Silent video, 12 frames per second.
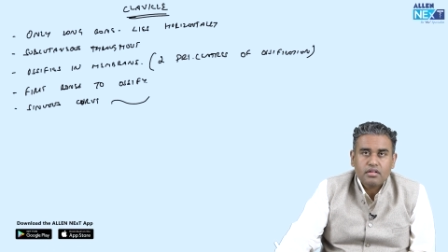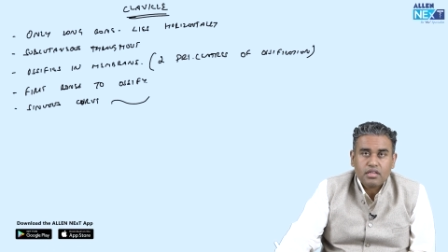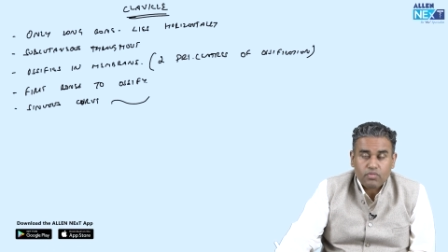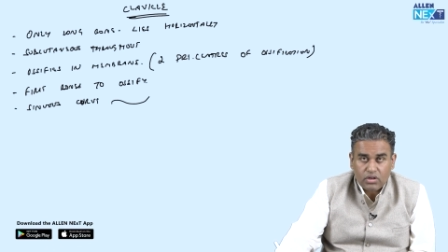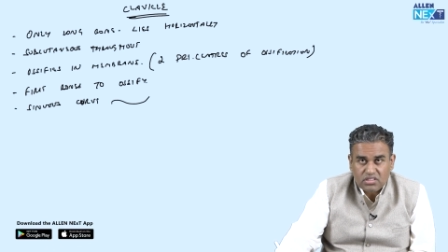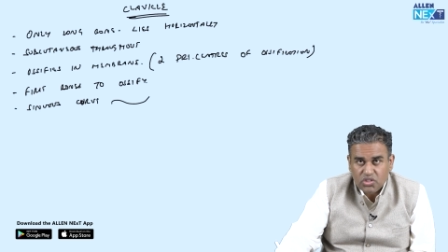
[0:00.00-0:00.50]

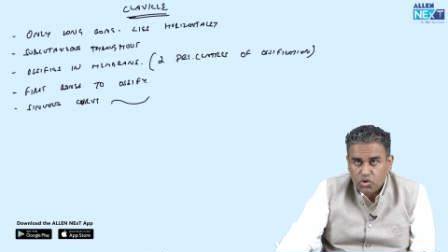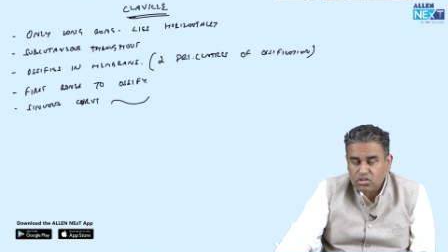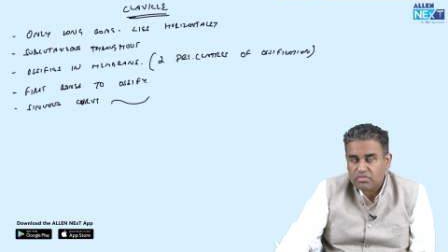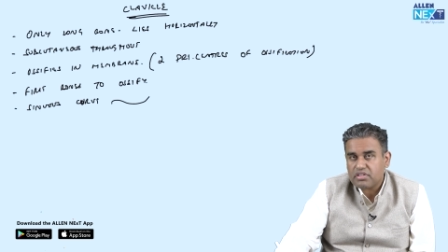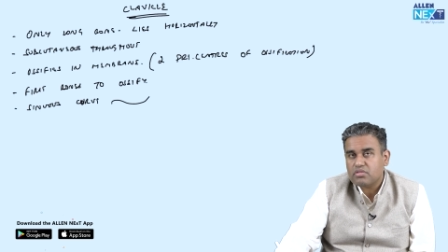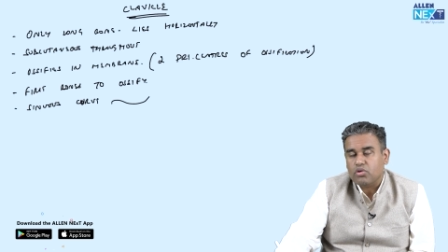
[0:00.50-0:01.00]
Then what is the use
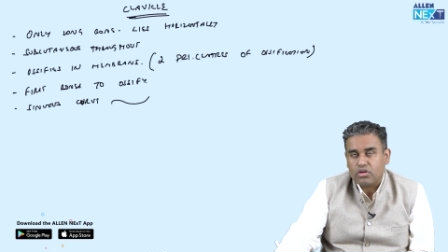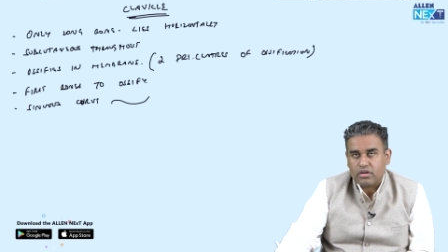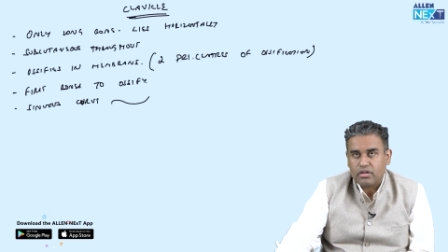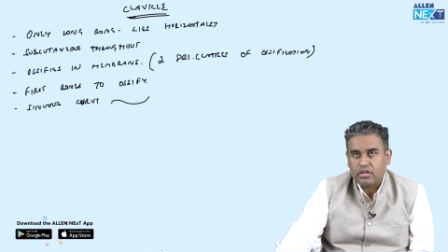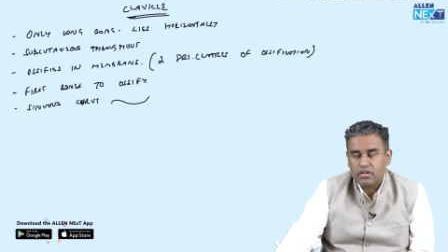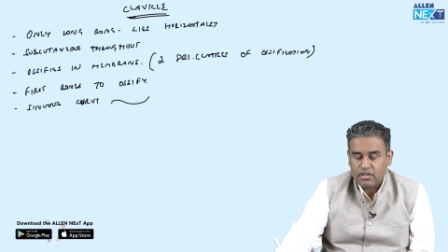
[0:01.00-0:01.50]
of this
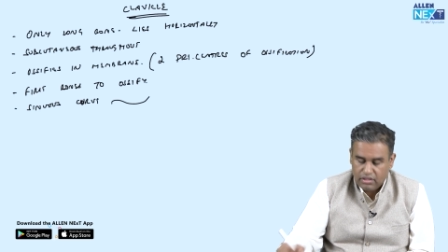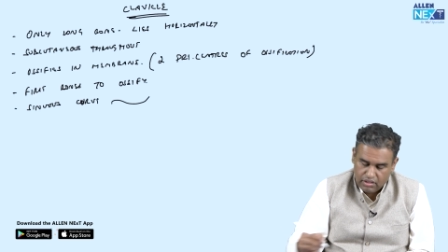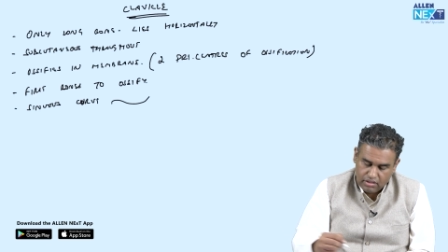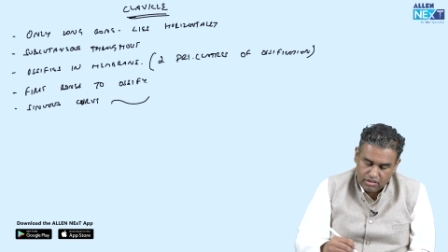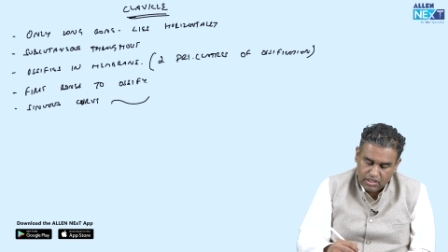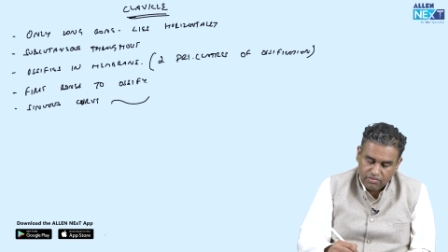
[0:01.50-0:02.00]
bone?
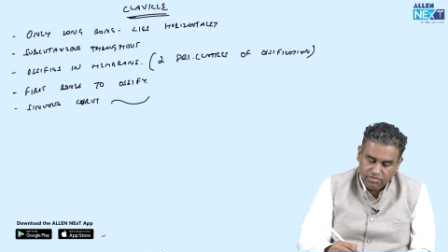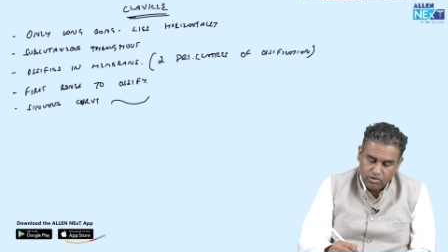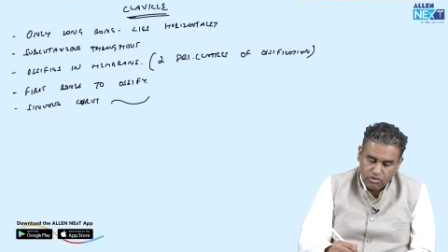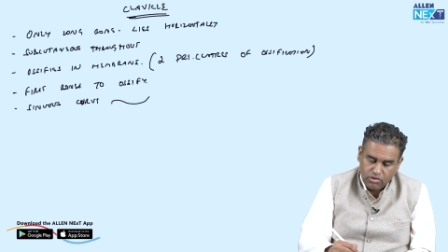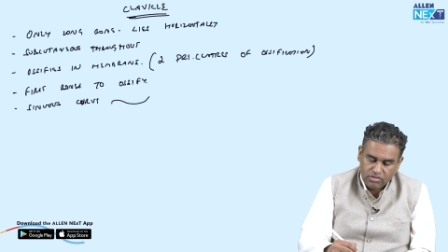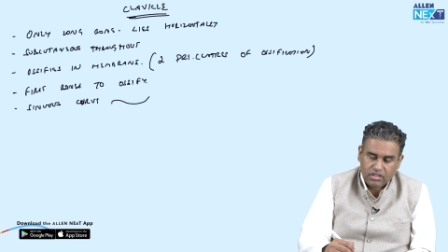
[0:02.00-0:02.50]
There are a
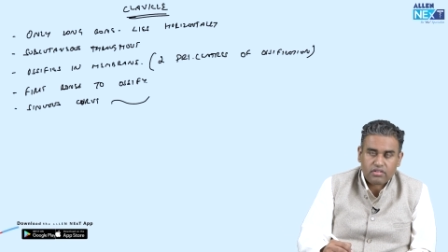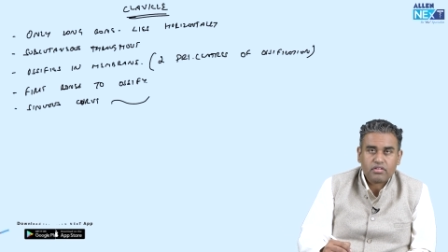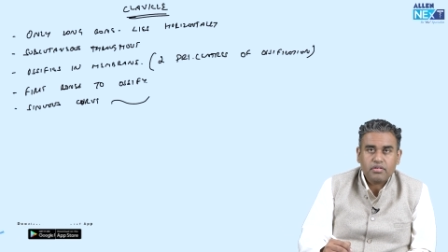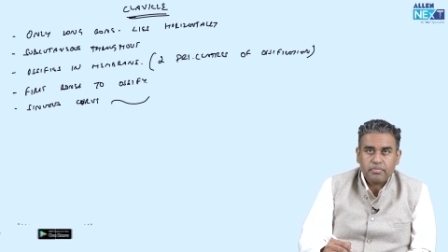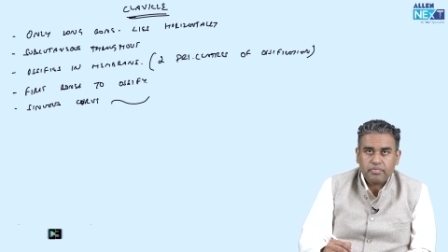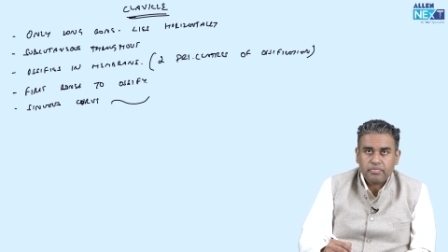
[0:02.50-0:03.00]
few
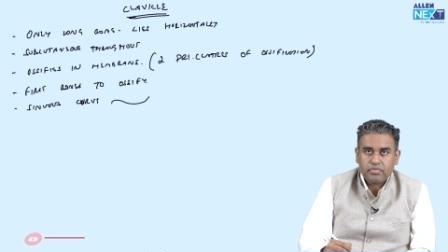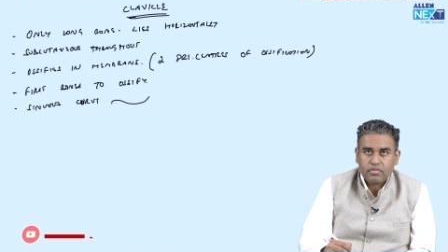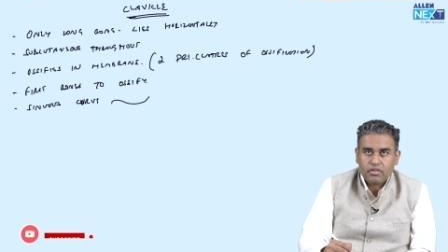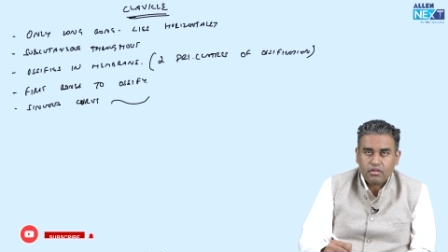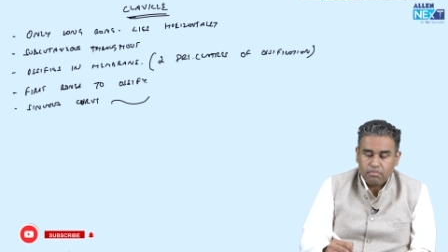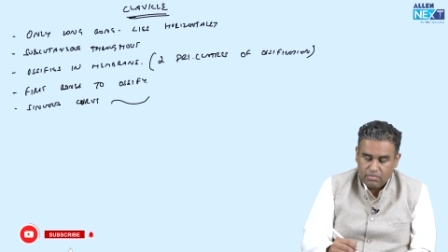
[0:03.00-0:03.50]
uses.
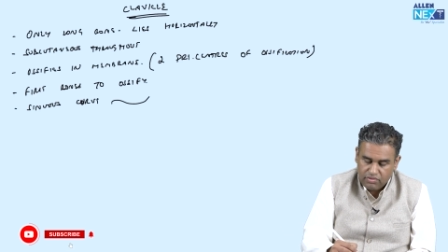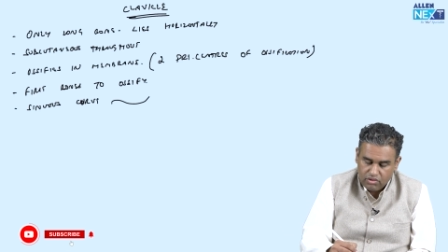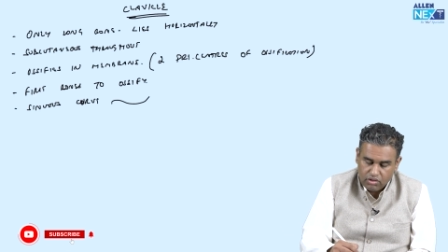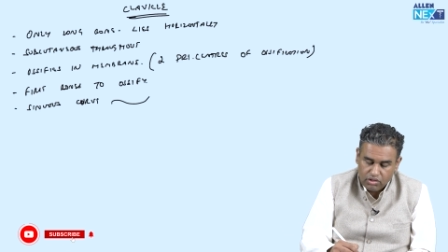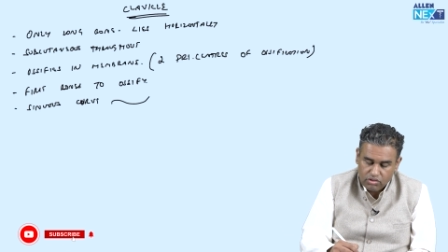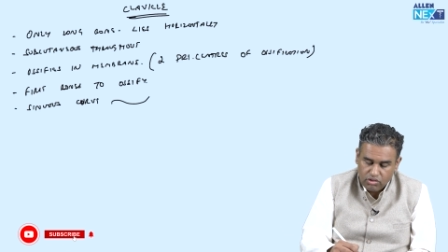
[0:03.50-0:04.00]
Before
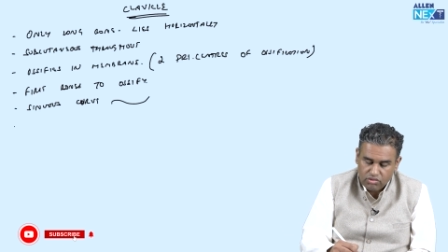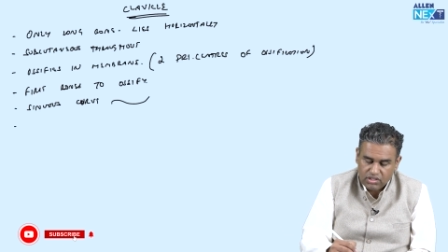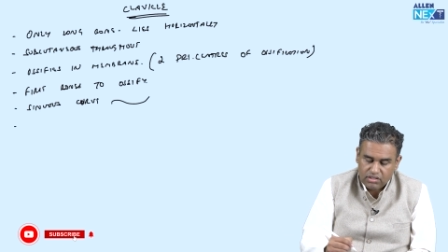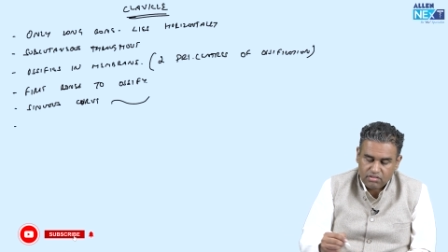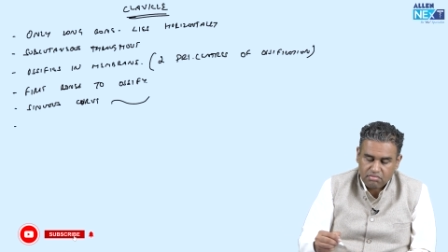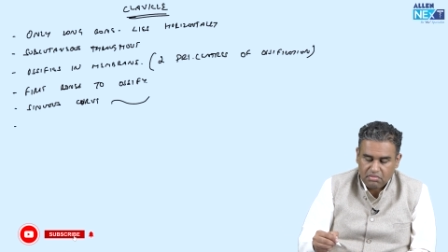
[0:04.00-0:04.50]
going to the
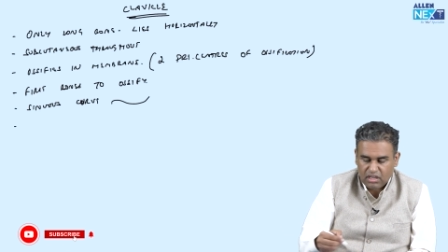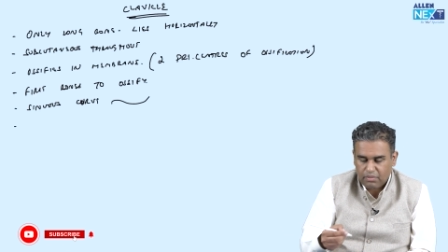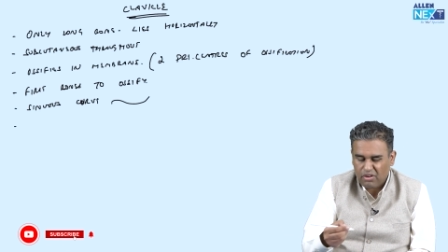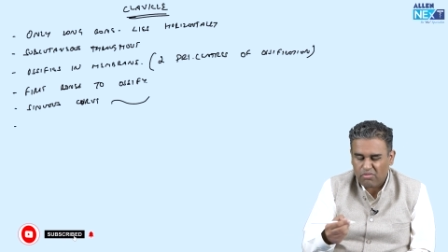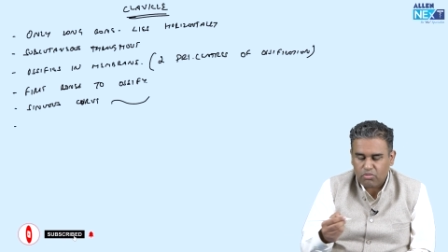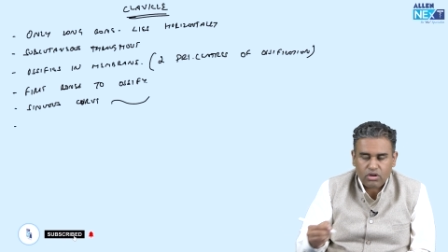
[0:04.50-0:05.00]
uses, a
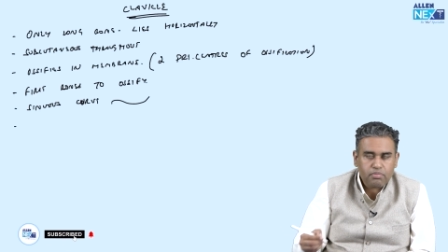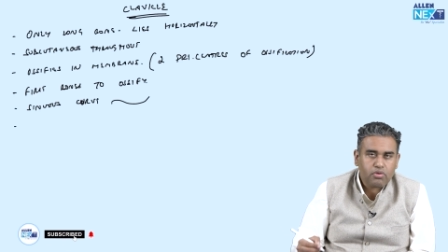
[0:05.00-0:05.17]
couple of more